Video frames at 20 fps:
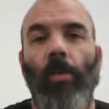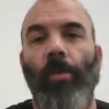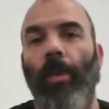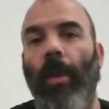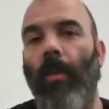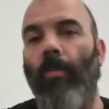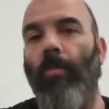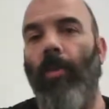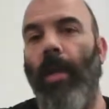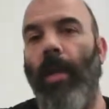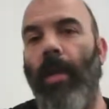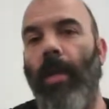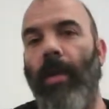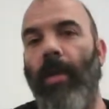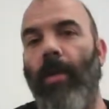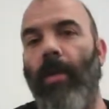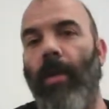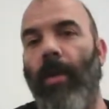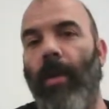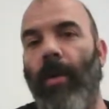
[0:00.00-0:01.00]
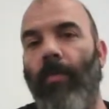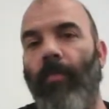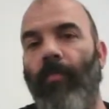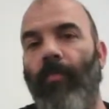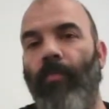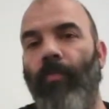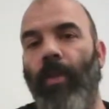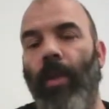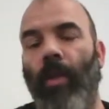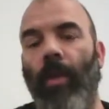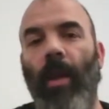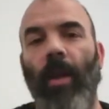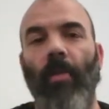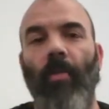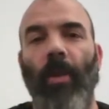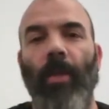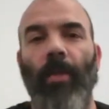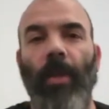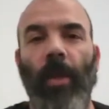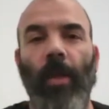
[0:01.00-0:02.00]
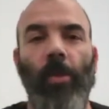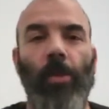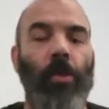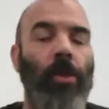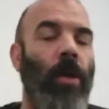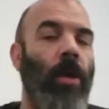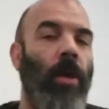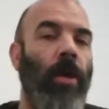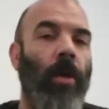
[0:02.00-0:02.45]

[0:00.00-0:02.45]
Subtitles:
celebrating a lot of great things.